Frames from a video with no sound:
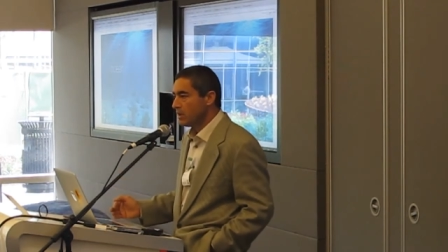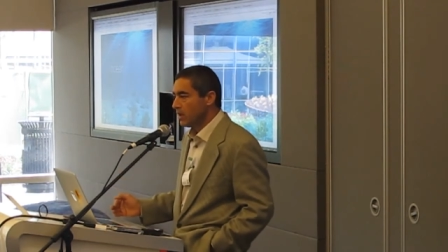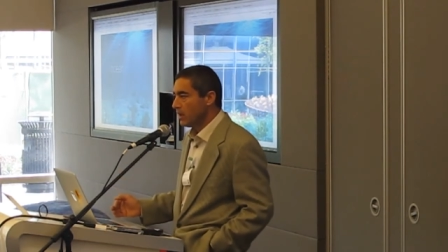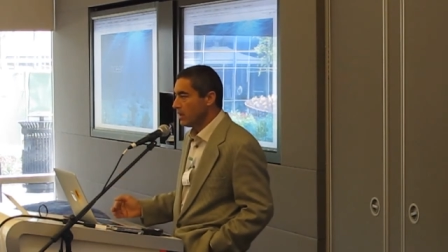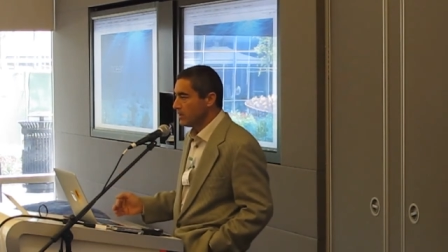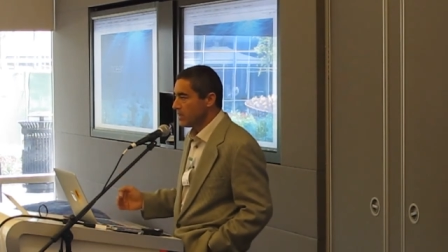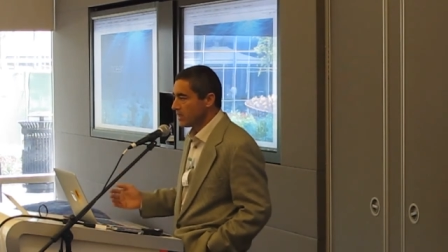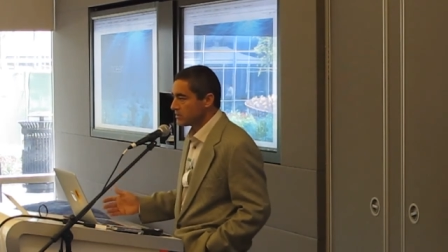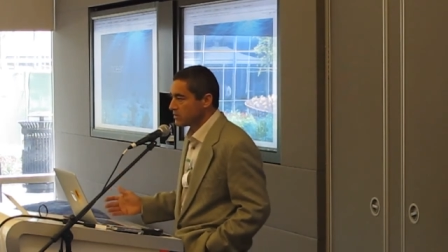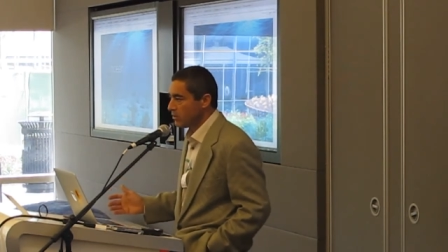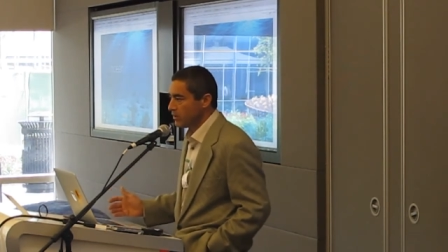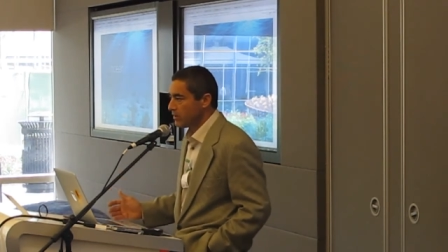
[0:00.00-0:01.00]
And
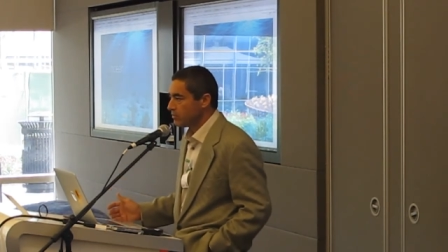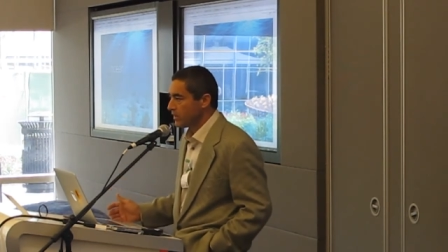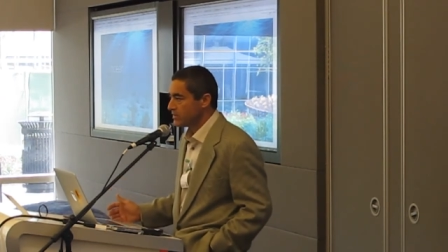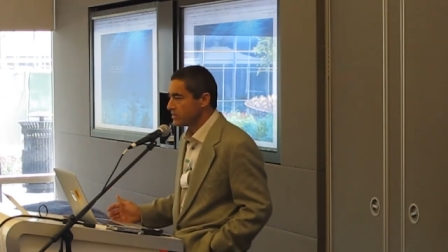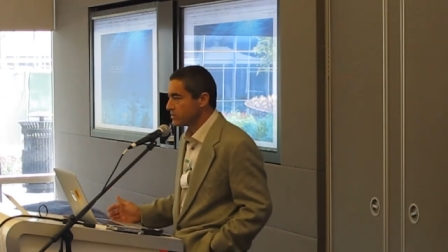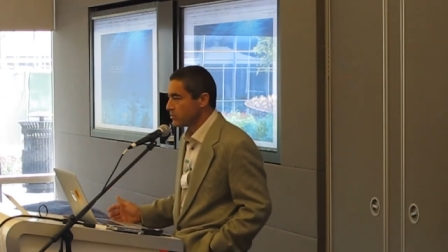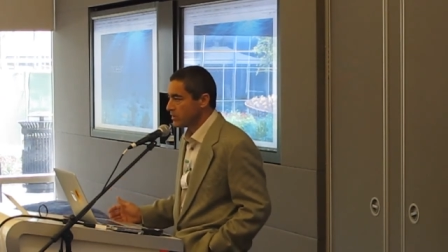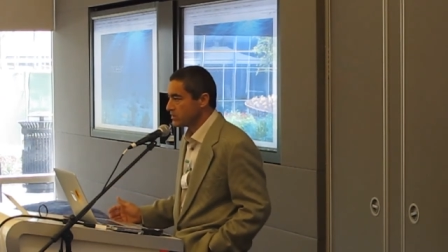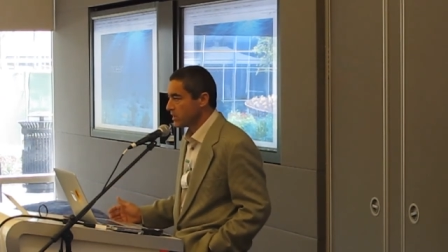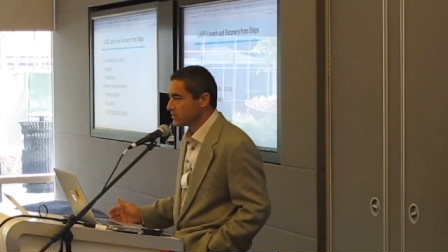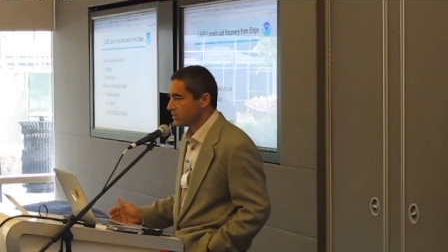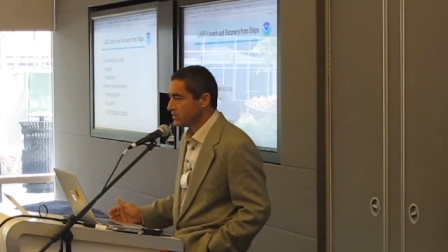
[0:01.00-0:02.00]
that's only in places where it's
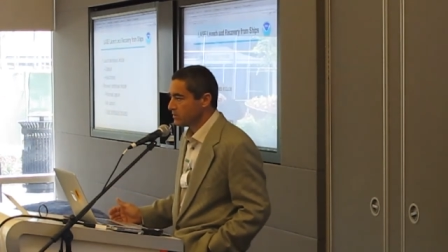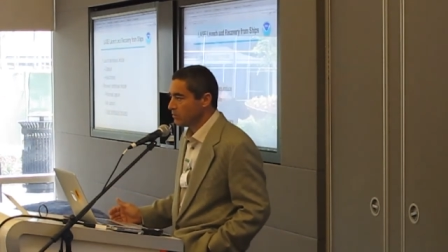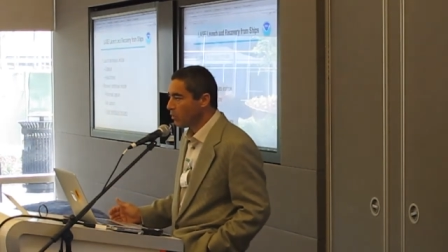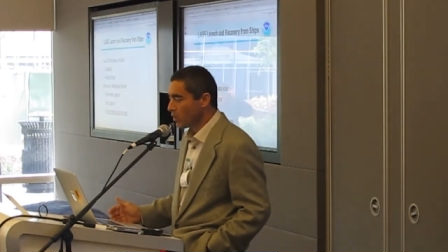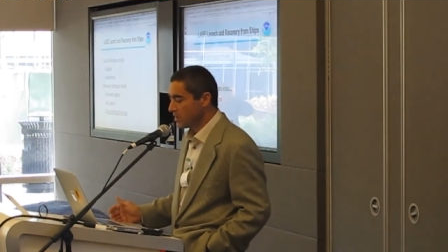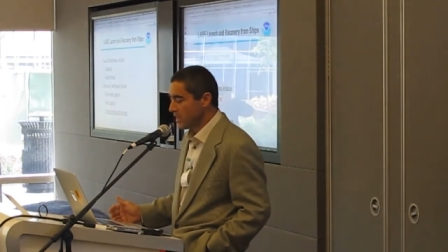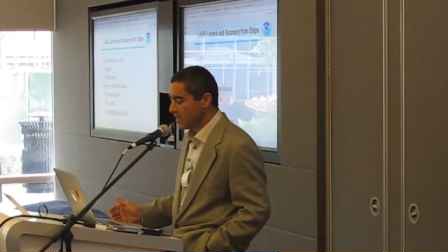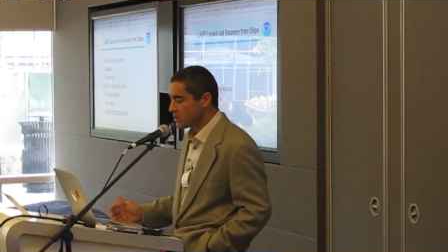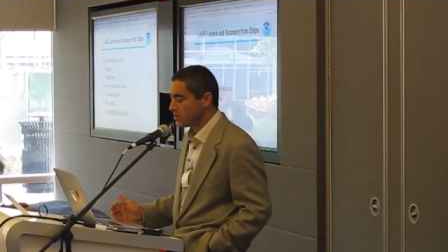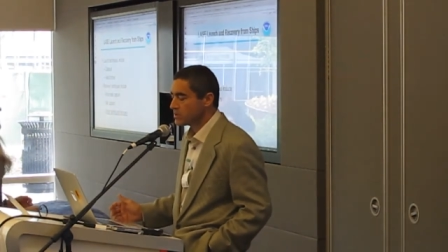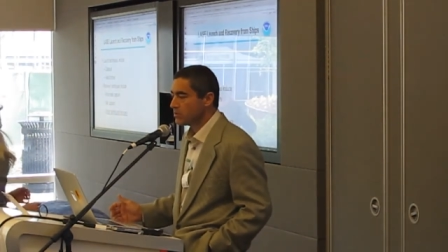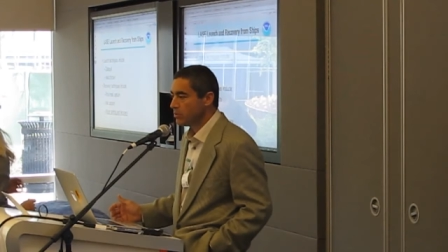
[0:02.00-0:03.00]
actually more
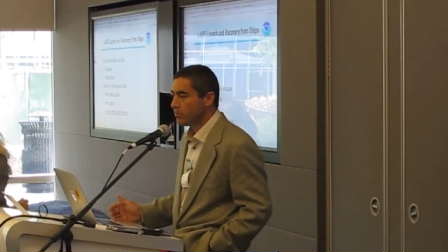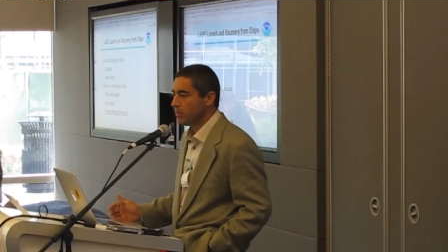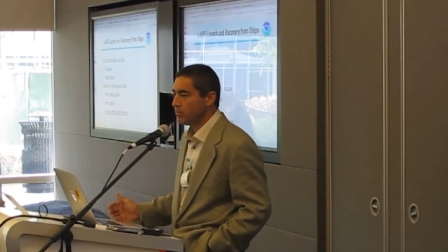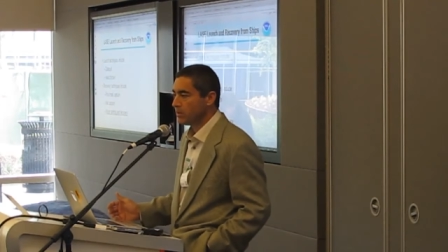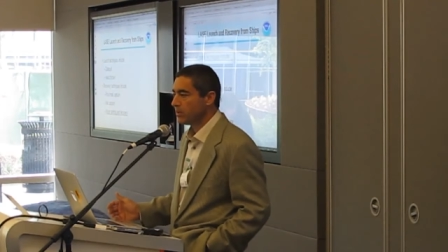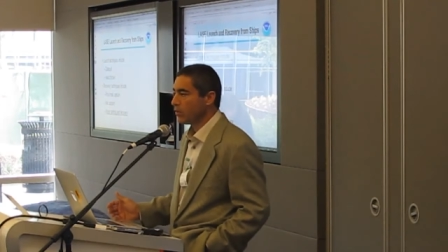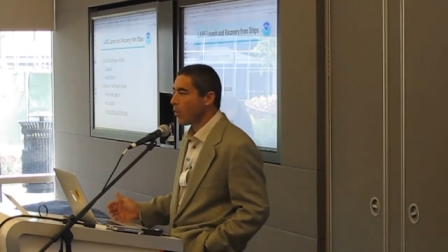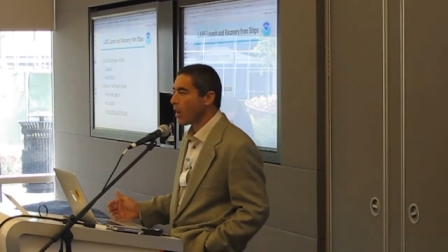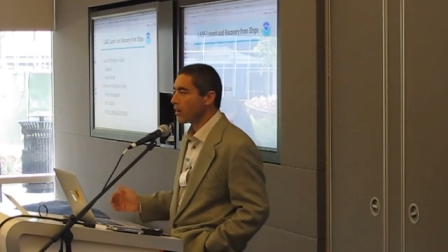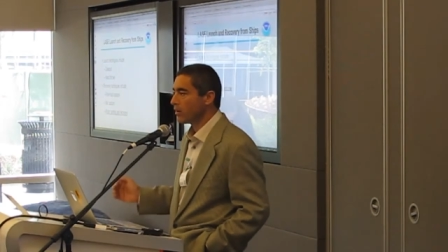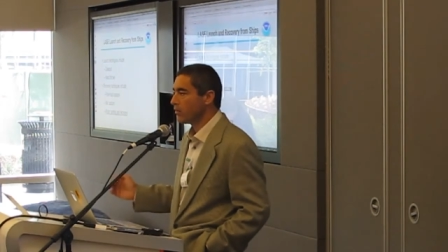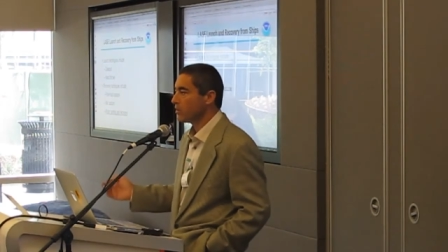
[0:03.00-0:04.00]
dangerous than people in the
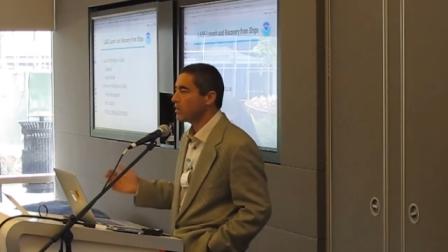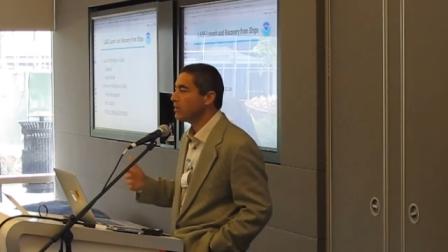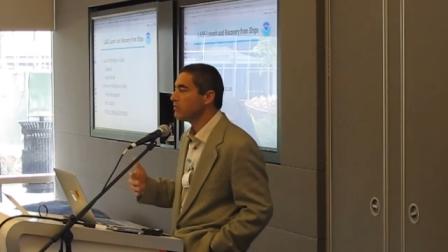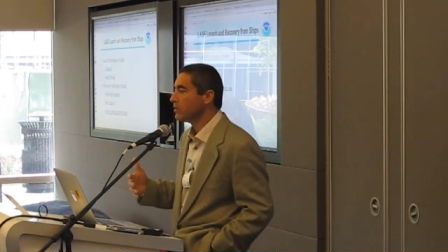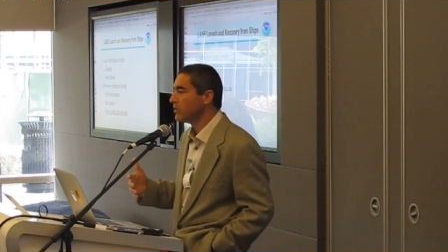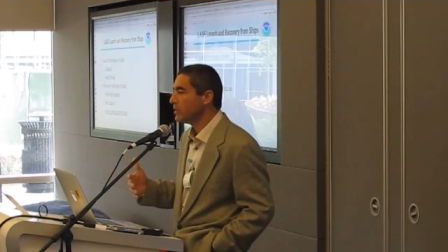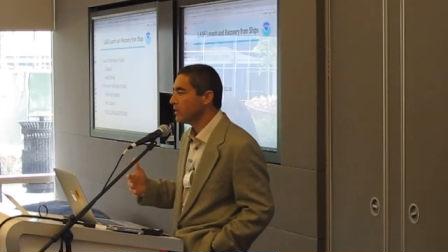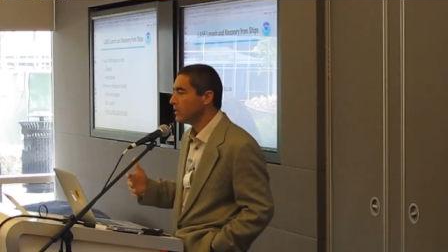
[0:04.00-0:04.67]
water to recover